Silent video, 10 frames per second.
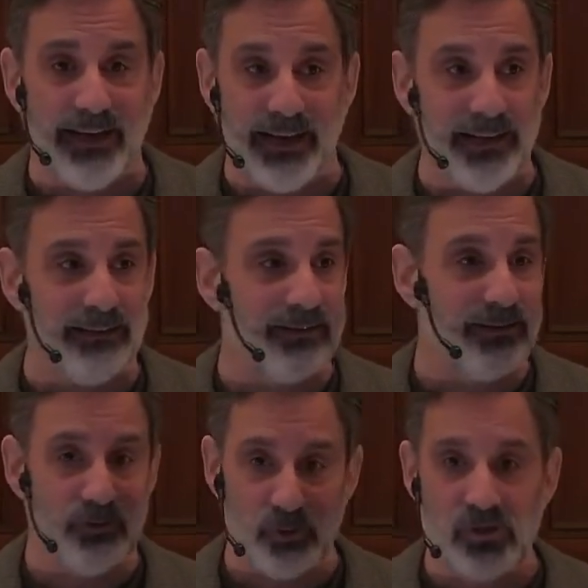And
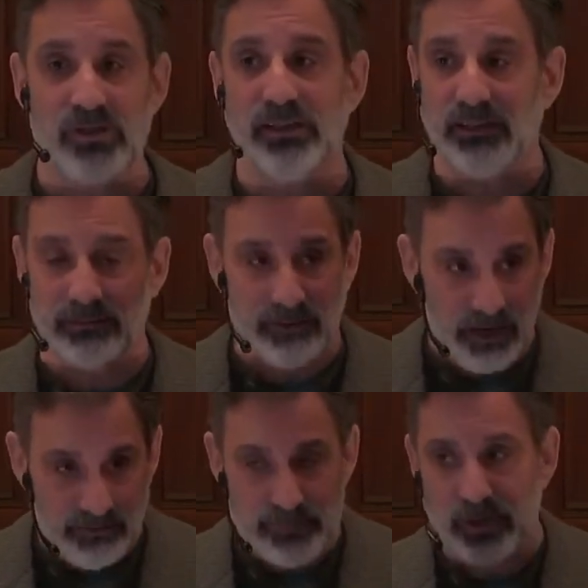you see in
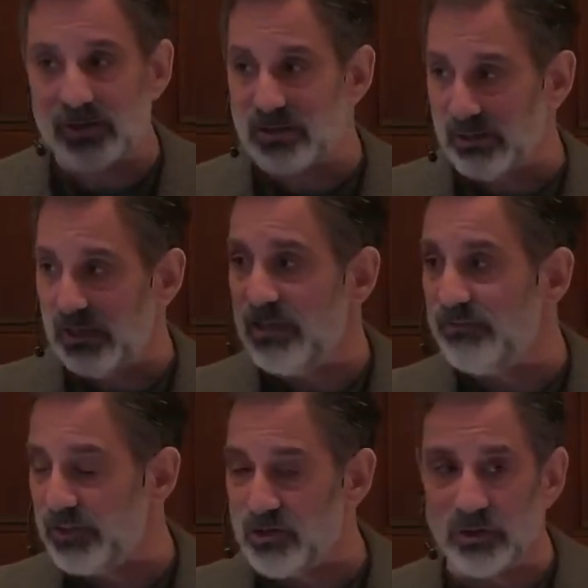every person
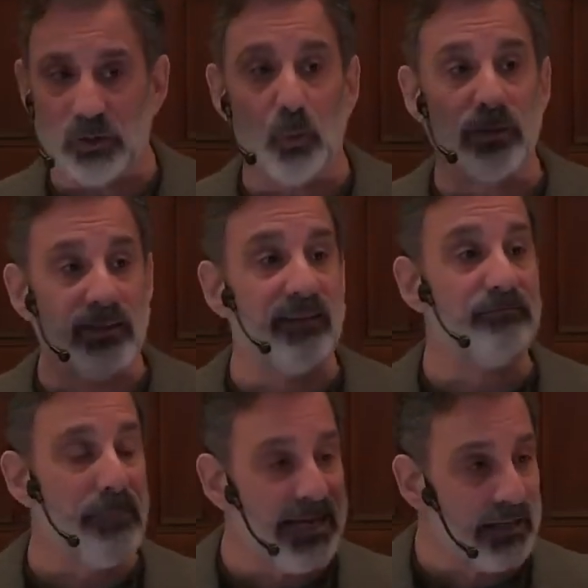individually what they have
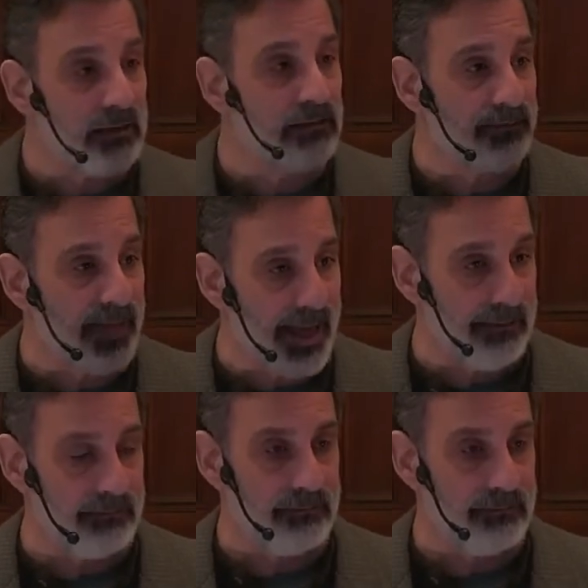made of that.